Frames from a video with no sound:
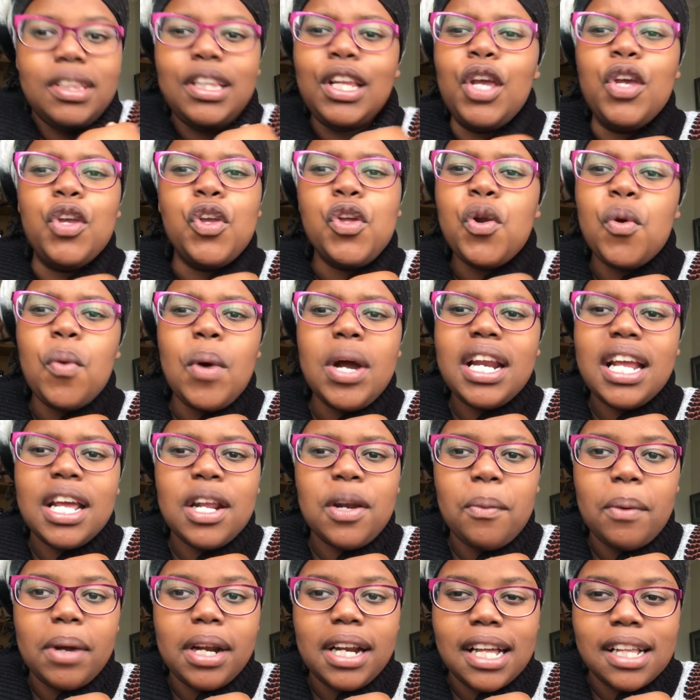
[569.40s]
you don't want
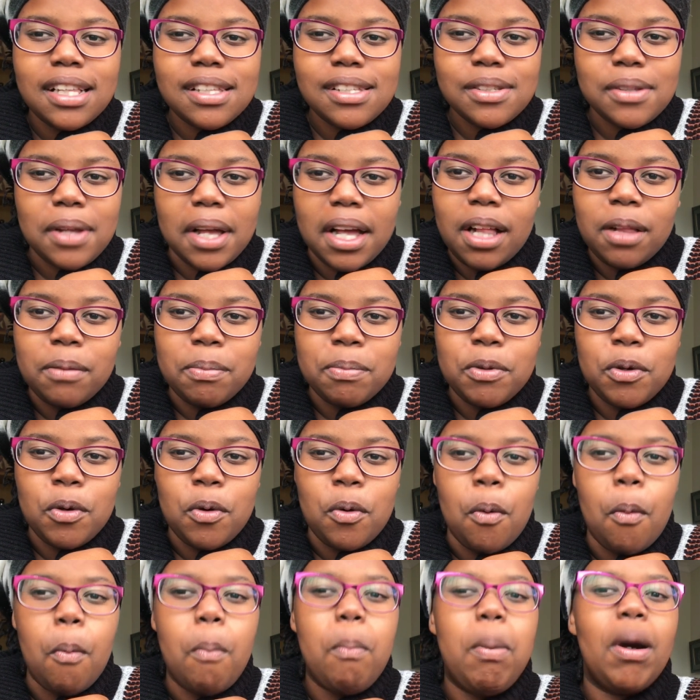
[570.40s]
anyone else to help you,
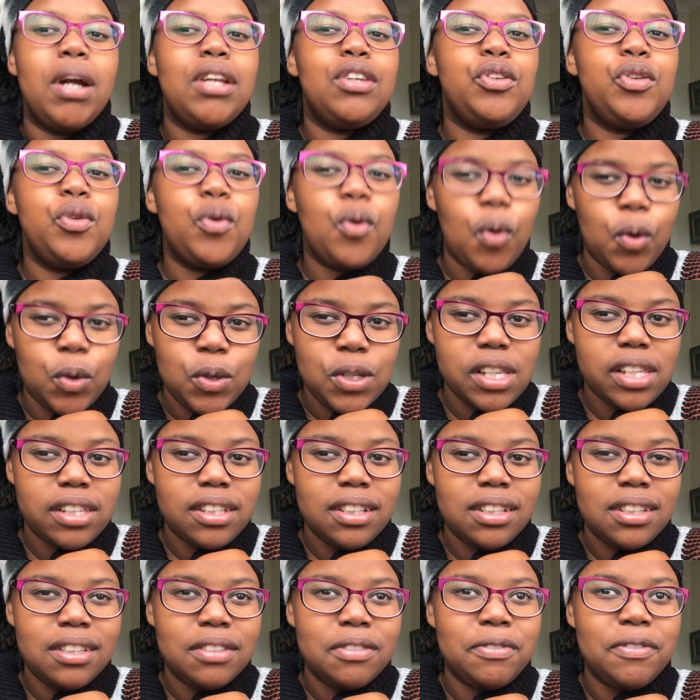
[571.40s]
but you
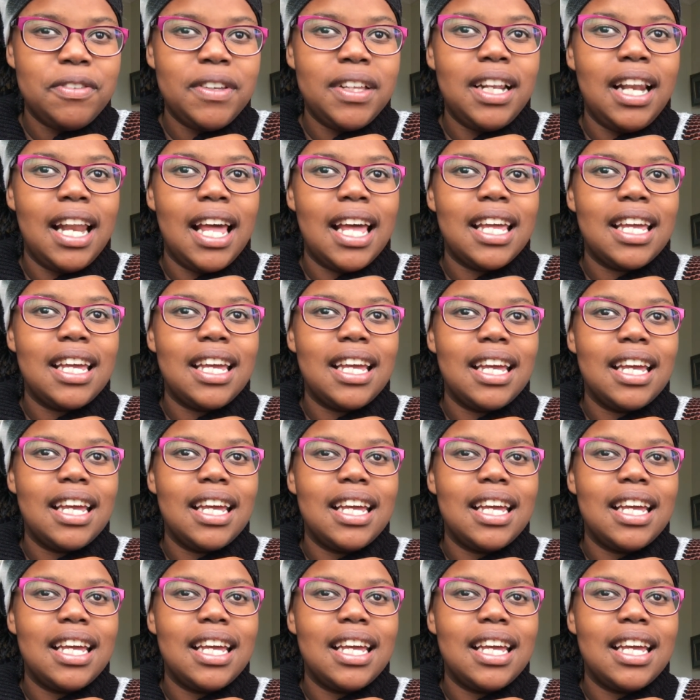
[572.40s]
also feel like,